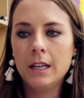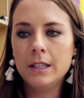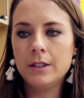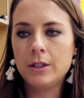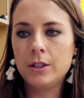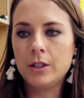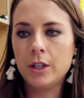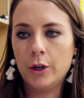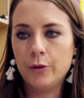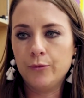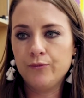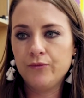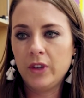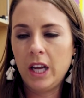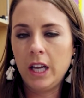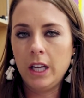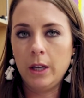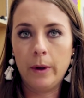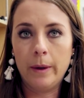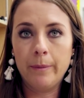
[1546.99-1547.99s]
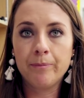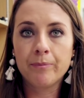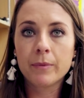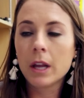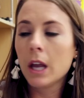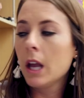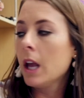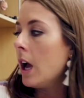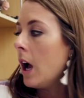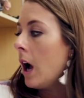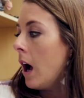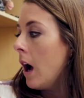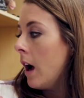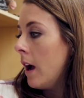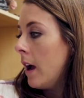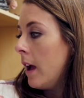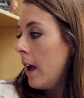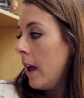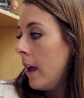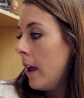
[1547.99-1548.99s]
So anyway,
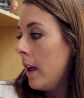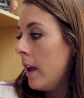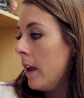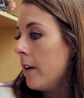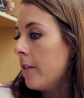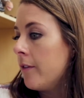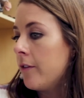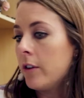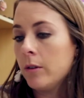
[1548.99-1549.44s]
I,